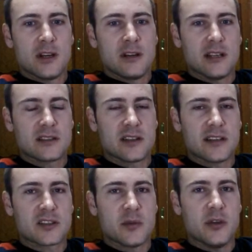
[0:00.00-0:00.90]
less and
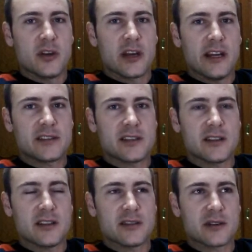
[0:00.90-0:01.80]
less
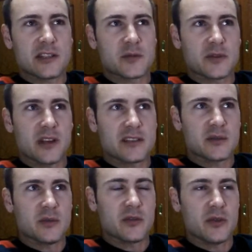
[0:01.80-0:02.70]
communication and
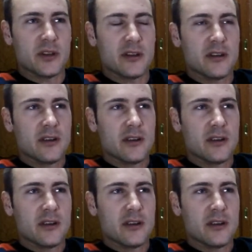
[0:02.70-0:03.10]
transportation between